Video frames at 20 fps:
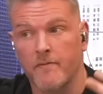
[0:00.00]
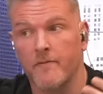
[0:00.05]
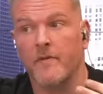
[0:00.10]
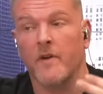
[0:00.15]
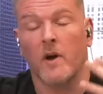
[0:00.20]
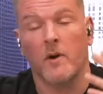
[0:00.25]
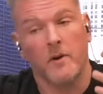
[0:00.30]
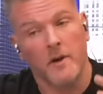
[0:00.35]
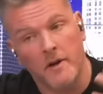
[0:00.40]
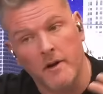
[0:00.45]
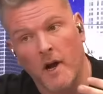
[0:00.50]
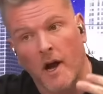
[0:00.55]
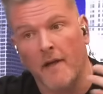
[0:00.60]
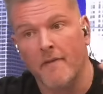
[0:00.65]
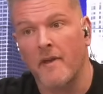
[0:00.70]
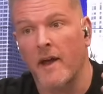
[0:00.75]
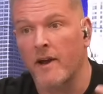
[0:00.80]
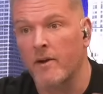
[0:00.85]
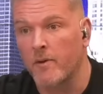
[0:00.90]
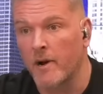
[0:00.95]
voted not
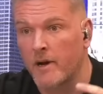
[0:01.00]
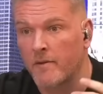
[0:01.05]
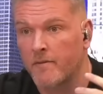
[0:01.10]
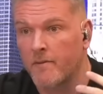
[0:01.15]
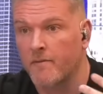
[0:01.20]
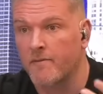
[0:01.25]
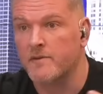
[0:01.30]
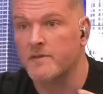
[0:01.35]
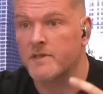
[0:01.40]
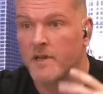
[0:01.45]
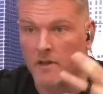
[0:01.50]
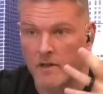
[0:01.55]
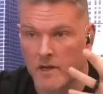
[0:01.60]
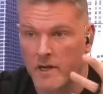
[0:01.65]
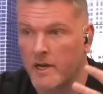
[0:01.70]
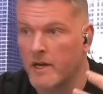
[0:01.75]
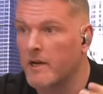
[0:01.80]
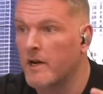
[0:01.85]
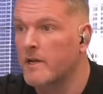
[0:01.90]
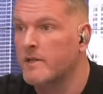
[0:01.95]
that great of a
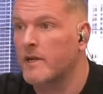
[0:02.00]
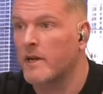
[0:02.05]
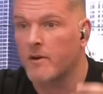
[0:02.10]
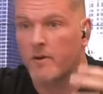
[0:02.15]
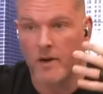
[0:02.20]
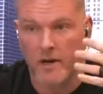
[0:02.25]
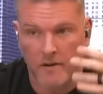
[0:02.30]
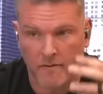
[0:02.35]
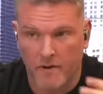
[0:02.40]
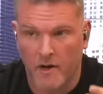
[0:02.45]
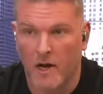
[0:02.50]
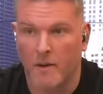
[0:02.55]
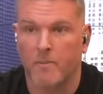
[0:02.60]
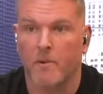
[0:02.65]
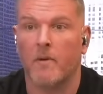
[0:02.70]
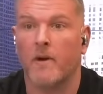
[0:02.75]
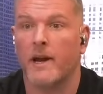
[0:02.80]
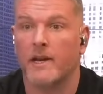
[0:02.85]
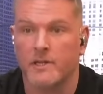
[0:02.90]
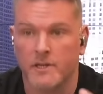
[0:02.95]
facility, not that great of an
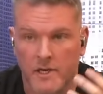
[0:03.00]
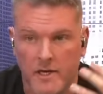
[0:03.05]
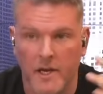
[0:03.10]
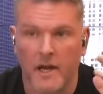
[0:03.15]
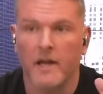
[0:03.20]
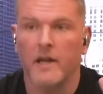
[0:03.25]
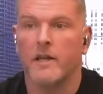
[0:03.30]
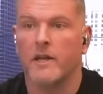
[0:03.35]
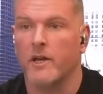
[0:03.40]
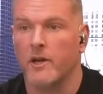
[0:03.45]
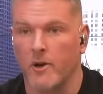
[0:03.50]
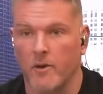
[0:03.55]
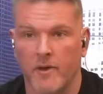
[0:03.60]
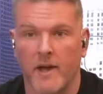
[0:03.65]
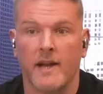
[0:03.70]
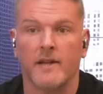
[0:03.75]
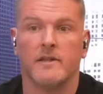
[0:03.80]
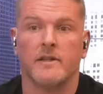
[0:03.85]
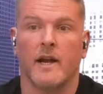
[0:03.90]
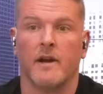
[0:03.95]
operation. You know, that
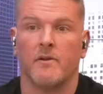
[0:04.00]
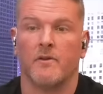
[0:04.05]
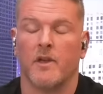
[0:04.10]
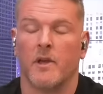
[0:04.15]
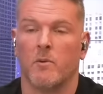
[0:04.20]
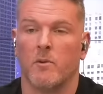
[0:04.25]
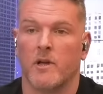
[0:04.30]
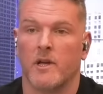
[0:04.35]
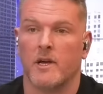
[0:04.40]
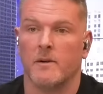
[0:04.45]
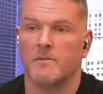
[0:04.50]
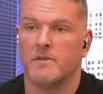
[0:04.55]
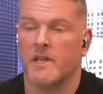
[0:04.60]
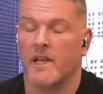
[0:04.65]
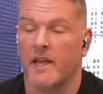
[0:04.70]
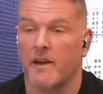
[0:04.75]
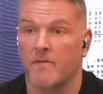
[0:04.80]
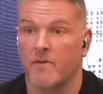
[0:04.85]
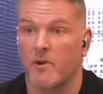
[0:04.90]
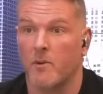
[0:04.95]
entire thing when it comes to the
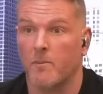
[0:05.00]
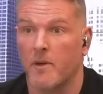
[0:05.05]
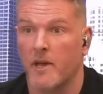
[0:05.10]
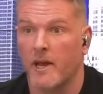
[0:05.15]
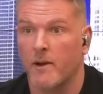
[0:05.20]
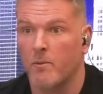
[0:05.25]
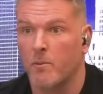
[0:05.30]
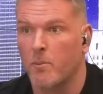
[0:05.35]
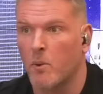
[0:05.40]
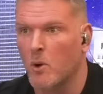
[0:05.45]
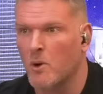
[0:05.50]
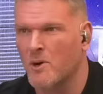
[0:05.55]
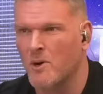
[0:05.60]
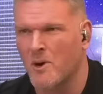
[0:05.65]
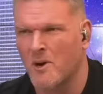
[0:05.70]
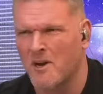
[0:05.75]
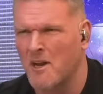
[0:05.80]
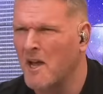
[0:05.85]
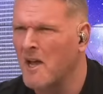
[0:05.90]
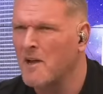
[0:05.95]
NFLPA report
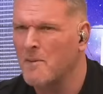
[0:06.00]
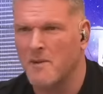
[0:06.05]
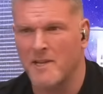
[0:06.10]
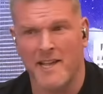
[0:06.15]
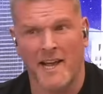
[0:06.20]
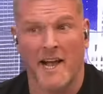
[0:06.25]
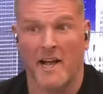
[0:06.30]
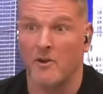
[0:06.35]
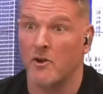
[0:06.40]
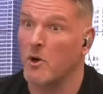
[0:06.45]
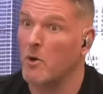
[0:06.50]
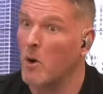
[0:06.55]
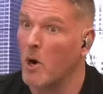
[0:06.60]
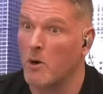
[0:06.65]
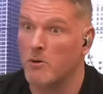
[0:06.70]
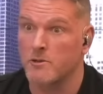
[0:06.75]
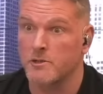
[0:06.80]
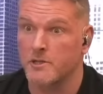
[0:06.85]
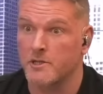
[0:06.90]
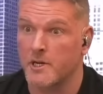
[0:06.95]
card. But they got new
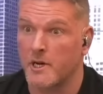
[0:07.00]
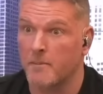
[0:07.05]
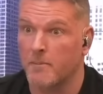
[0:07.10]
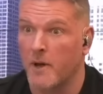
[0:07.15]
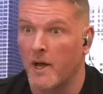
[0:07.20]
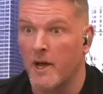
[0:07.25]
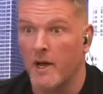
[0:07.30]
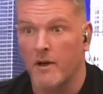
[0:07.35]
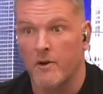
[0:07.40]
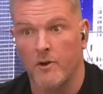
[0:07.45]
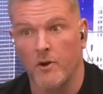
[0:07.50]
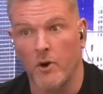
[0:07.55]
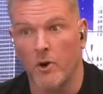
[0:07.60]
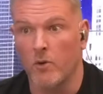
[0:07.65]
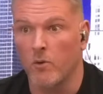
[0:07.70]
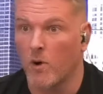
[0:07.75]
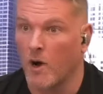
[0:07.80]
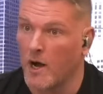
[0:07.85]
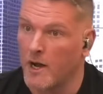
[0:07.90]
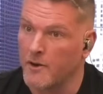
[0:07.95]
ownership, new
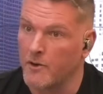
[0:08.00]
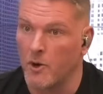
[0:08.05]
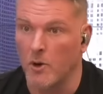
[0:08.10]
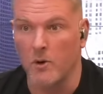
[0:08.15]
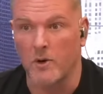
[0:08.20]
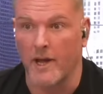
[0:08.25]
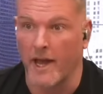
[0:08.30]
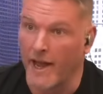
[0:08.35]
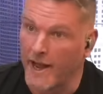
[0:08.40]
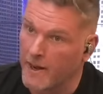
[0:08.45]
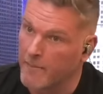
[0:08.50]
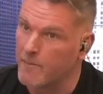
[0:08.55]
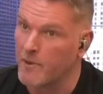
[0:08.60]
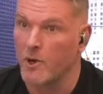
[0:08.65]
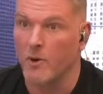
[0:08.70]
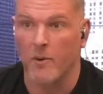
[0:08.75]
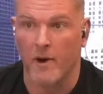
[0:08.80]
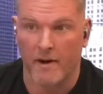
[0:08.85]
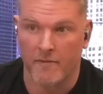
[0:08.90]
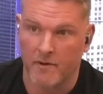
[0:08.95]
run, new camp,
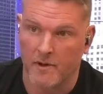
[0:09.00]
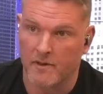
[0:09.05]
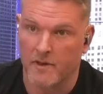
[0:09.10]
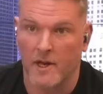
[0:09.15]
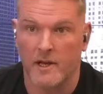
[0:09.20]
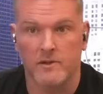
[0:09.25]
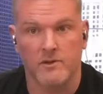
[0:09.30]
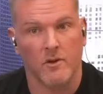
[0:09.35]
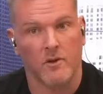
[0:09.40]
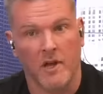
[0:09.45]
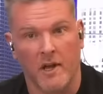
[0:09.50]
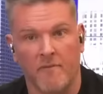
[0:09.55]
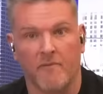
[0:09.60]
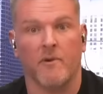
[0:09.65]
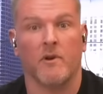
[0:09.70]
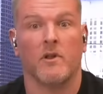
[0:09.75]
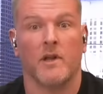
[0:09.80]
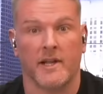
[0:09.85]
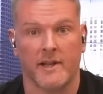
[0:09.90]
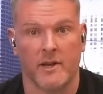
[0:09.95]
new everything. Yep. So they
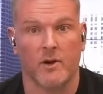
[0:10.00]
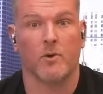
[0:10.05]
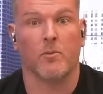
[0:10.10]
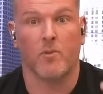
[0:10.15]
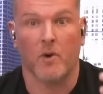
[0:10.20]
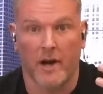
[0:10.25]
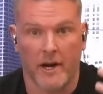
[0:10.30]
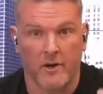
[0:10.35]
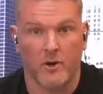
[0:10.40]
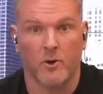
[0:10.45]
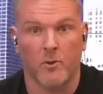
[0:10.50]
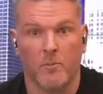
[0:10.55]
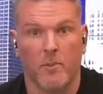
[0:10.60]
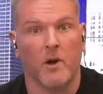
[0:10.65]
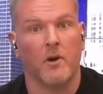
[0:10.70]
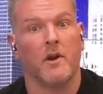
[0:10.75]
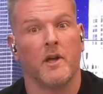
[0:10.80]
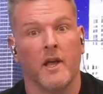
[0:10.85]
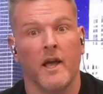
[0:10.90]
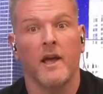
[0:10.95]
feel like they're a brand new
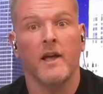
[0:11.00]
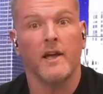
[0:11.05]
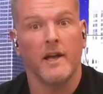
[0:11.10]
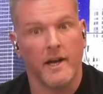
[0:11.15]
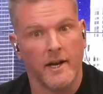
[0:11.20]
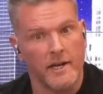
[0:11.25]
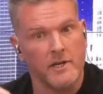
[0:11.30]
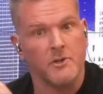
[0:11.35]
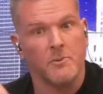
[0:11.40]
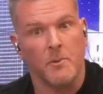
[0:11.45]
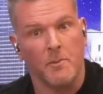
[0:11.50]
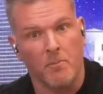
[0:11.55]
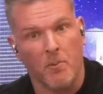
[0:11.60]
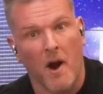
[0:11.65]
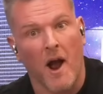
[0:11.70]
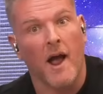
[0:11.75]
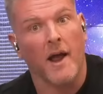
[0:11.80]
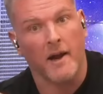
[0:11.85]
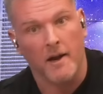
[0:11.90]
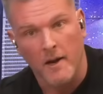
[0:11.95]
building. And they should be proud.
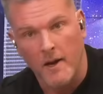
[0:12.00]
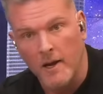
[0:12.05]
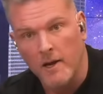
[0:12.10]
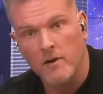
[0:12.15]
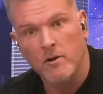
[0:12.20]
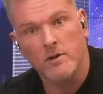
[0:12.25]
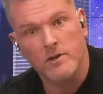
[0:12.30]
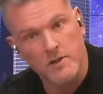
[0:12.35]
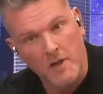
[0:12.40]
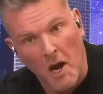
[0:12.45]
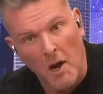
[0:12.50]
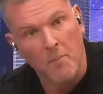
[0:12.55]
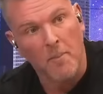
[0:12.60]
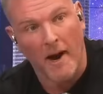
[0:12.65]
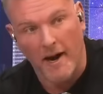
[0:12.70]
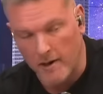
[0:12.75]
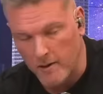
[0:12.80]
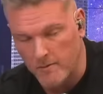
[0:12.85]
Hey, let's go, Bears.